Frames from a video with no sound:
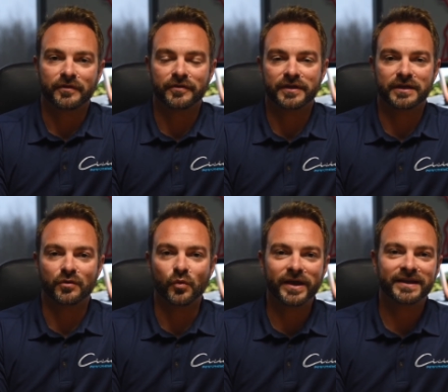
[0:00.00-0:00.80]
the
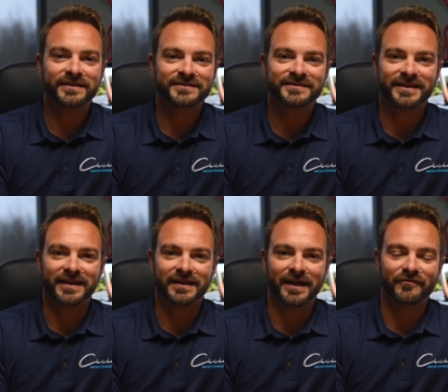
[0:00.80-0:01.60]
winnings
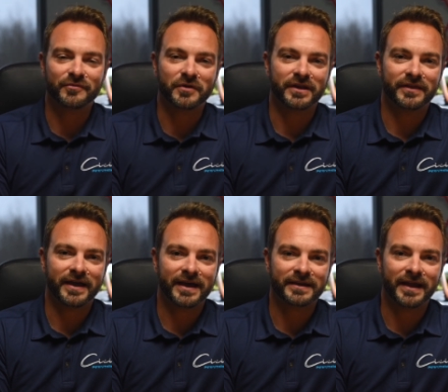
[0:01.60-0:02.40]
and everybody that
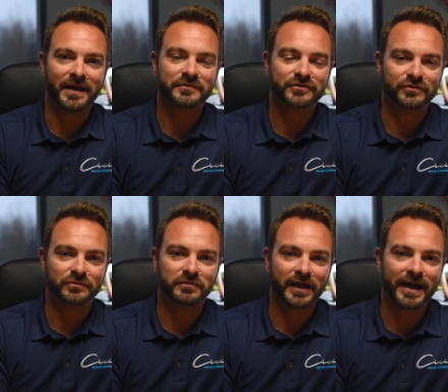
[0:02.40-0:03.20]
had an
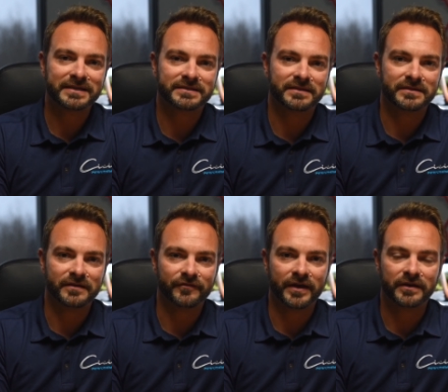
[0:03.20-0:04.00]
absolute blast at the
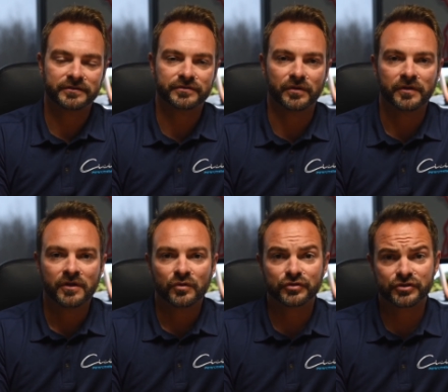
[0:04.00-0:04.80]
event. So
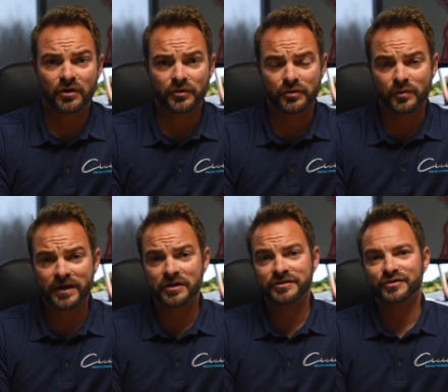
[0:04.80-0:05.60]
we'll start with the
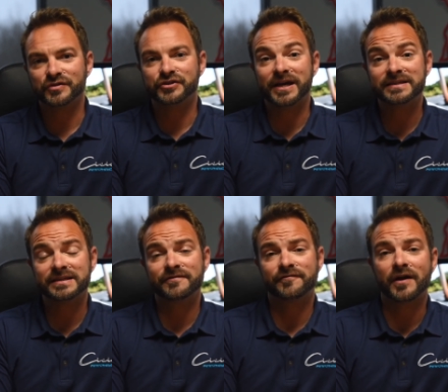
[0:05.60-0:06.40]
winners. You know,
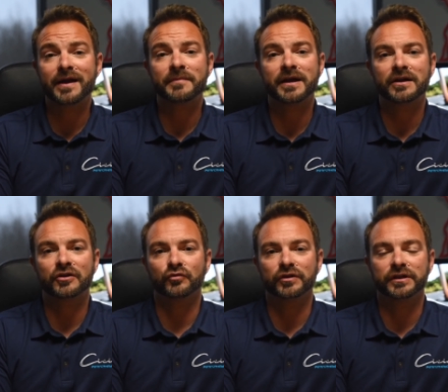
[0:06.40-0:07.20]
Jesse
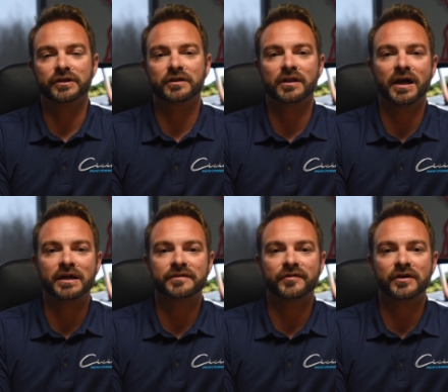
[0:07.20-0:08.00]
Freimeyer, really good
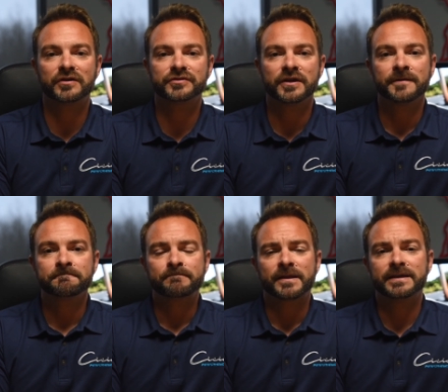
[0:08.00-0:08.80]
client of ours.
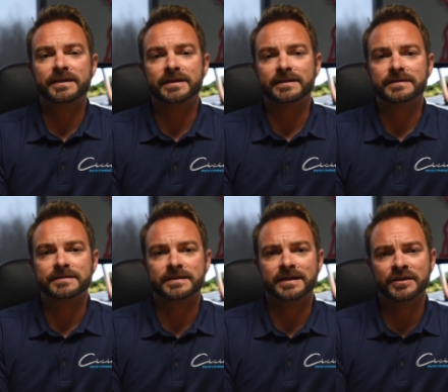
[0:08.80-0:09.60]
He
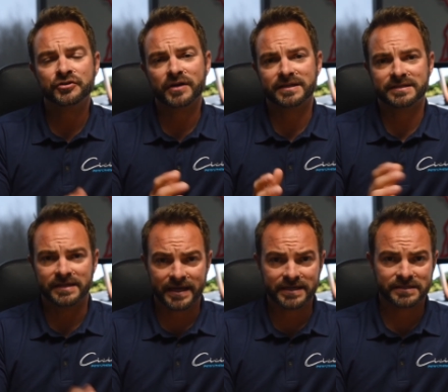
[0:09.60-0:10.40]
is an interesting
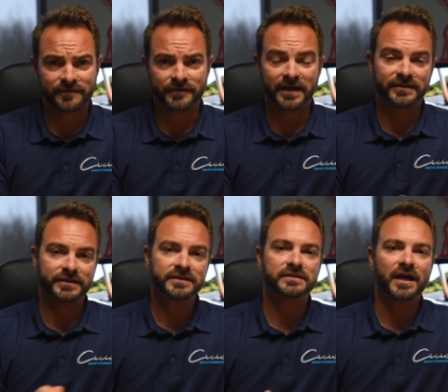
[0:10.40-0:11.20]
case in the fact that he
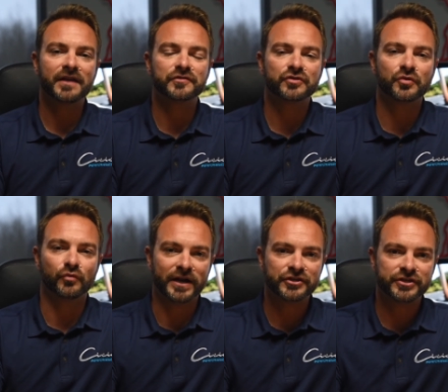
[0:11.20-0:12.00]
does a lot of his own
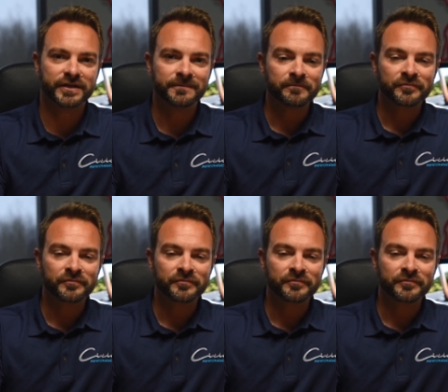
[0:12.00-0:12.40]
wrenching.